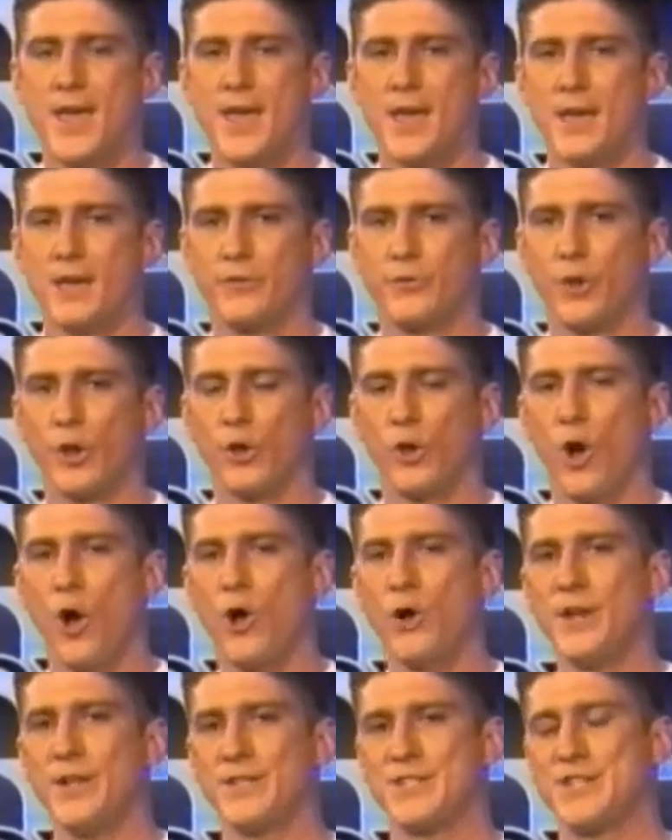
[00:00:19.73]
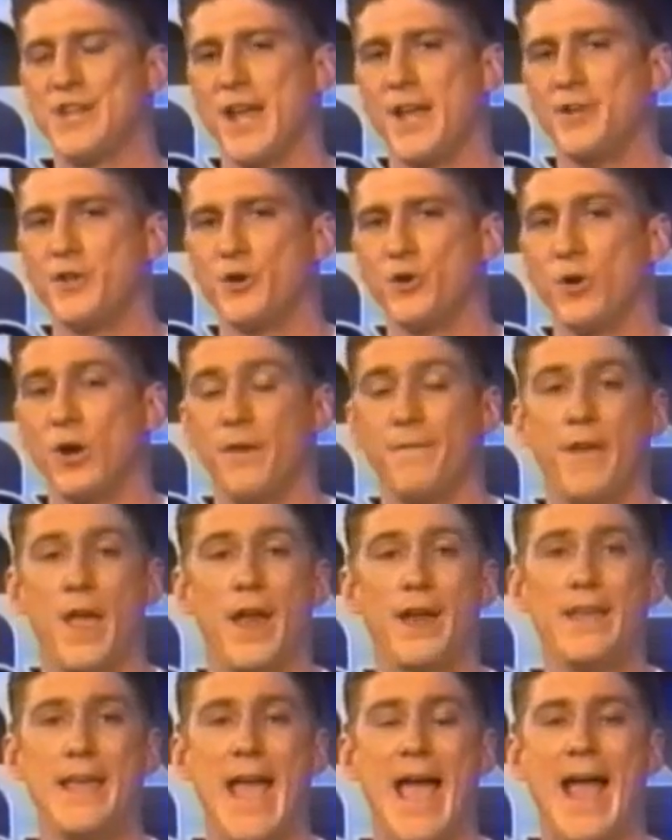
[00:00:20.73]
is the longest tenure of
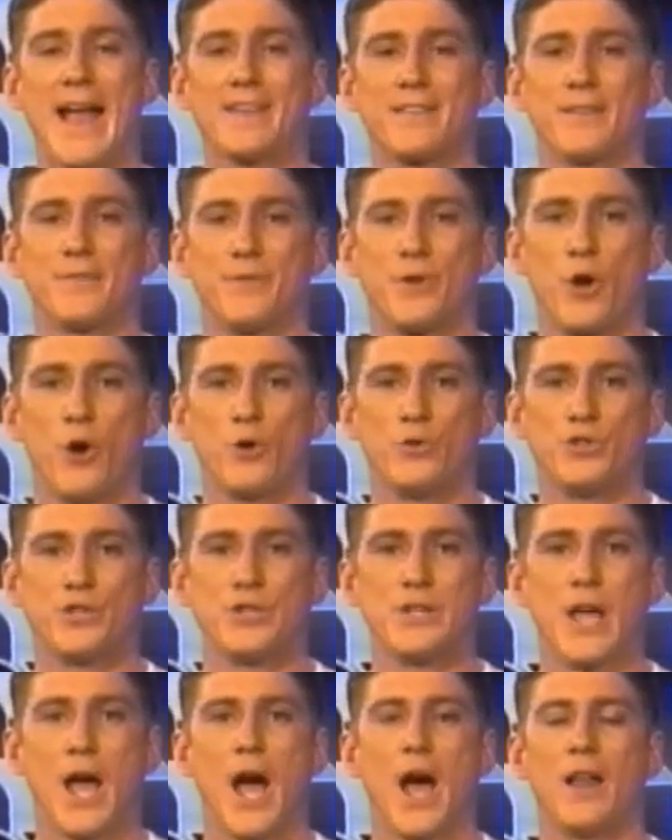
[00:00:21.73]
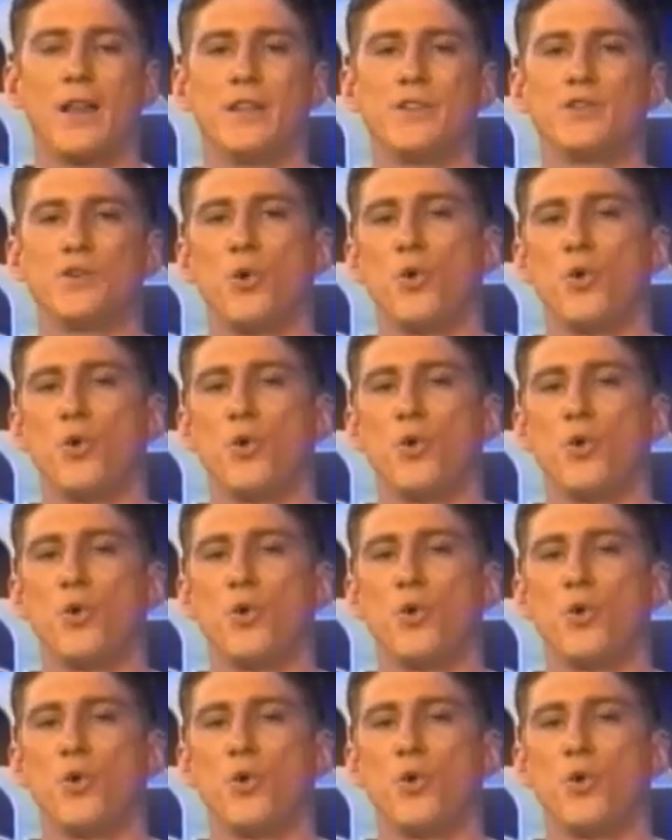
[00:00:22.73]
any active coach in college